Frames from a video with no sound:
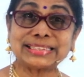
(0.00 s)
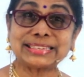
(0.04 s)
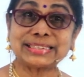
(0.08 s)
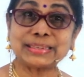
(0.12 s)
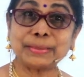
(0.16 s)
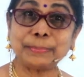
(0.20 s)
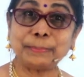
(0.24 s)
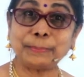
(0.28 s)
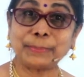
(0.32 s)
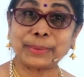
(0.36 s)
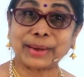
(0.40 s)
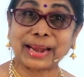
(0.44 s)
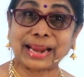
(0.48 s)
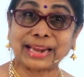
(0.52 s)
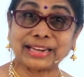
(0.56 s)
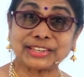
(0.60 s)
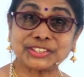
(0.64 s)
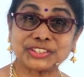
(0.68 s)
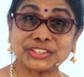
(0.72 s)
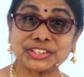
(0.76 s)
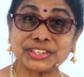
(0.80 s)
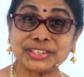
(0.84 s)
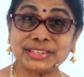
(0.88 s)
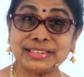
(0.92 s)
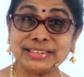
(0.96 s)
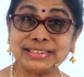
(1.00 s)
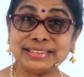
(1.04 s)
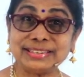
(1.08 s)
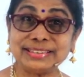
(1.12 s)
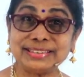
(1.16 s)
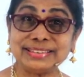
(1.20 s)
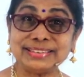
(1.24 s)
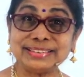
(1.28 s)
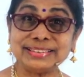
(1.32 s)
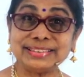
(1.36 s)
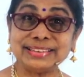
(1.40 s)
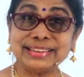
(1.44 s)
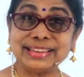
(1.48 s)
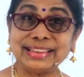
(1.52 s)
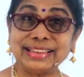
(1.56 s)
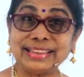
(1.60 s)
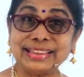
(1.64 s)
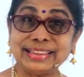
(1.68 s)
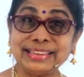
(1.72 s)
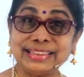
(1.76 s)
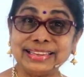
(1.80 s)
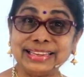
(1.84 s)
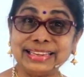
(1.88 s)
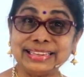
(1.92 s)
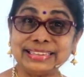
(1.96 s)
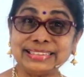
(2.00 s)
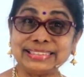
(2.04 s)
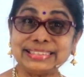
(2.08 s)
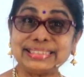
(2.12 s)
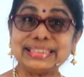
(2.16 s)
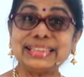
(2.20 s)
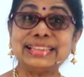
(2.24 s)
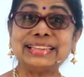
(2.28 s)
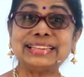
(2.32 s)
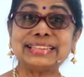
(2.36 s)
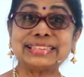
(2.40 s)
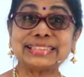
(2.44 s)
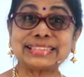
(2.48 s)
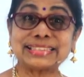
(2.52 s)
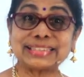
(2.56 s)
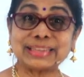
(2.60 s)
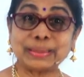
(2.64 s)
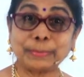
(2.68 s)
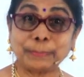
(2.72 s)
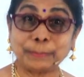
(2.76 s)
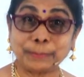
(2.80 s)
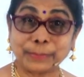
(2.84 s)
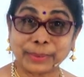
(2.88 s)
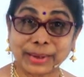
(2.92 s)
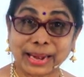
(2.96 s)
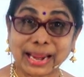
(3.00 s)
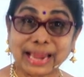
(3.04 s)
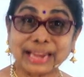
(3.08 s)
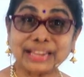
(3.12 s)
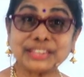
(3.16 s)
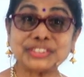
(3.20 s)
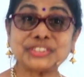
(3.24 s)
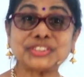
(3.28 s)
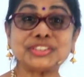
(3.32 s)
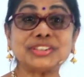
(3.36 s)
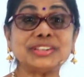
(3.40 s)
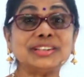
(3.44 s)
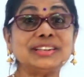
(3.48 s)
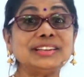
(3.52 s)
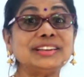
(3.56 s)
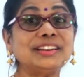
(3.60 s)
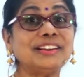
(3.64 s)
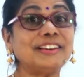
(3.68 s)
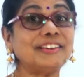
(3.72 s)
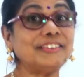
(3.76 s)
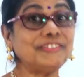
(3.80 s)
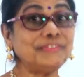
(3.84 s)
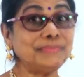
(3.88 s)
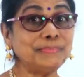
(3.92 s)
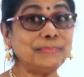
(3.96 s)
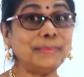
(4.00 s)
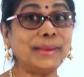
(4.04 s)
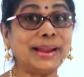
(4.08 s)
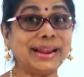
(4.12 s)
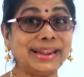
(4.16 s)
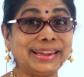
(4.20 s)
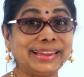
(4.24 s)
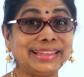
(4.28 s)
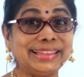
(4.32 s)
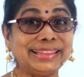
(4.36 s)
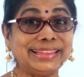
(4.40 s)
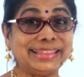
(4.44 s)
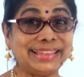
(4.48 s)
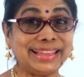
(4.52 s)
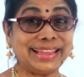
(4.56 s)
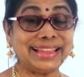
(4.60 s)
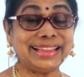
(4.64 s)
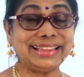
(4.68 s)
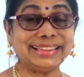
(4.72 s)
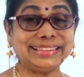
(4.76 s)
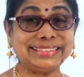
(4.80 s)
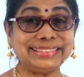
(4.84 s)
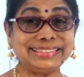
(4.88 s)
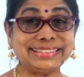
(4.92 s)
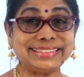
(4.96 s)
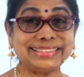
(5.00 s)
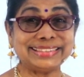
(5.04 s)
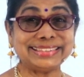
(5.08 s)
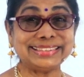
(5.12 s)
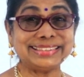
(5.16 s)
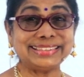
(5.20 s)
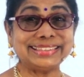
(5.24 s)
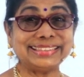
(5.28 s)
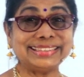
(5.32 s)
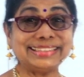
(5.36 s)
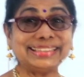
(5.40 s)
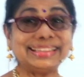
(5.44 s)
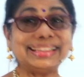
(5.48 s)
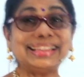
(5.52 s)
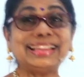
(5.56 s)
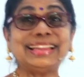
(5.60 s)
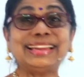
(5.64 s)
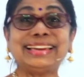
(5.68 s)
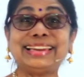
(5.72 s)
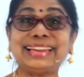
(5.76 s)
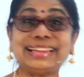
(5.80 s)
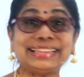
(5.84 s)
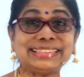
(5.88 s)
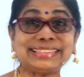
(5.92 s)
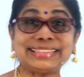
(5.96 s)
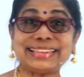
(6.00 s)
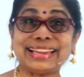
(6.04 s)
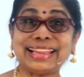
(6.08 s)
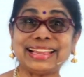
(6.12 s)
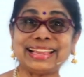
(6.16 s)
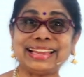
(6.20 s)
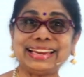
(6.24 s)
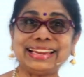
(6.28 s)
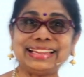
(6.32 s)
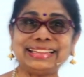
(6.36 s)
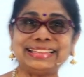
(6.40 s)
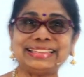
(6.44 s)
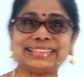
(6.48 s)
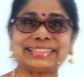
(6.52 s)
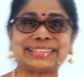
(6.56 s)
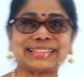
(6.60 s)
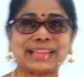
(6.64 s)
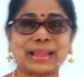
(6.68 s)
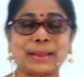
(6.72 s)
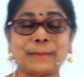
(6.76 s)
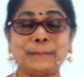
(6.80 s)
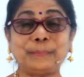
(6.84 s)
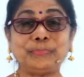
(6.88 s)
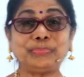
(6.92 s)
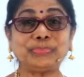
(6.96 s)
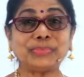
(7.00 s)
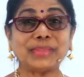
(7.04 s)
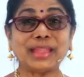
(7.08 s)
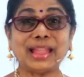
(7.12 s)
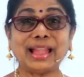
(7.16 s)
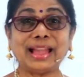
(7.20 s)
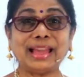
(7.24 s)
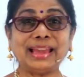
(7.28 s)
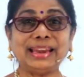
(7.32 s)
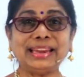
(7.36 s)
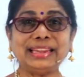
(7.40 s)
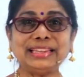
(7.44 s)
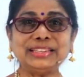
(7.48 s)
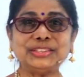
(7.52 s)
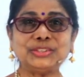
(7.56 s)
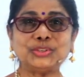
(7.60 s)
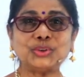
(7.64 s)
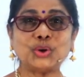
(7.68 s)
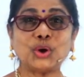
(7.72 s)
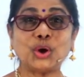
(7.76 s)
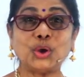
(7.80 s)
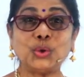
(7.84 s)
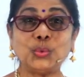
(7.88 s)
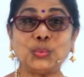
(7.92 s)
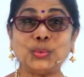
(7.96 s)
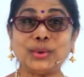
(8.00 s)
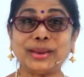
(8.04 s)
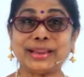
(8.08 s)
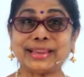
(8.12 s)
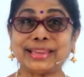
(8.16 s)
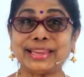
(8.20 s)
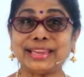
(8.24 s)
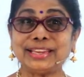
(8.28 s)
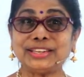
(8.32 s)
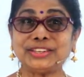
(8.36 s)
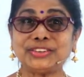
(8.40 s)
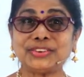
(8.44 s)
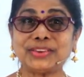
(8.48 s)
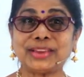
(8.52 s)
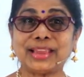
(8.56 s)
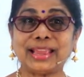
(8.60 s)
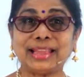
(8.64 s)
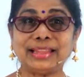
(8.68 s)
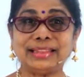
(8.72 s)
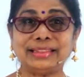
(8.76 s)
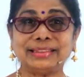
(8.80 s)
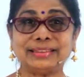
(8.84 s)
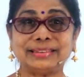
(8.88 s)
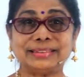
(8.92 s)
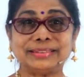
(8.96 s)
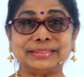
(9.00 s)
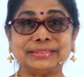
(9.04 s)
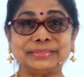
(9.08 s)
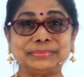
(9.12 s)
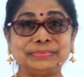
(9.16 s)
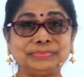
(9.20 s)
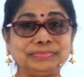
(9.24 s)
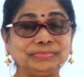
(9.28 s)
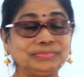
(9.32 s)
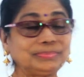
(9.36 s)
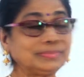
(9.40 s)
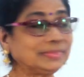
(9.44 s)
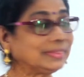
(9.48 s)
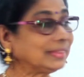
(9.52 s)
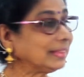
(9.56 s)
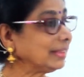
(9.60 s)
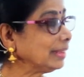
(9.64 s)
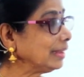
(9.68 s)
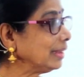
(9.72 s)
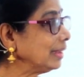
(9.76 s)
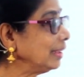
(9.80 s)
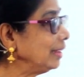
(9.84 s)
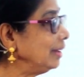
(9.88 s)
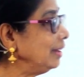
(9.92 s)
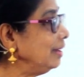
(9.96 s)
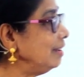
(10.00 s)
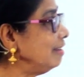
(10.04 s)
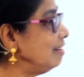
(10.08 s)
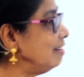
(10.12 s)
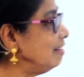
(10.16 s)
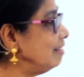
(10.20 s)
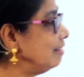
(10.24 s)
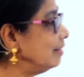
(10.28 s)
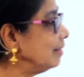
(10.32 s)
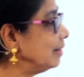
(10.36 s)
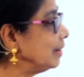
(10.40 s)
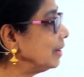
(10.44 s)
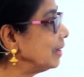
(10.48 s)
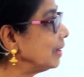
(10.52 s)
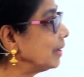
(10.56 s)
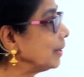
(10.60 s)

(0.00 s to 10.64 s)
subtraction? Yes, subtraction of money. Yes. Let's take another sum and enjoy working together. Look,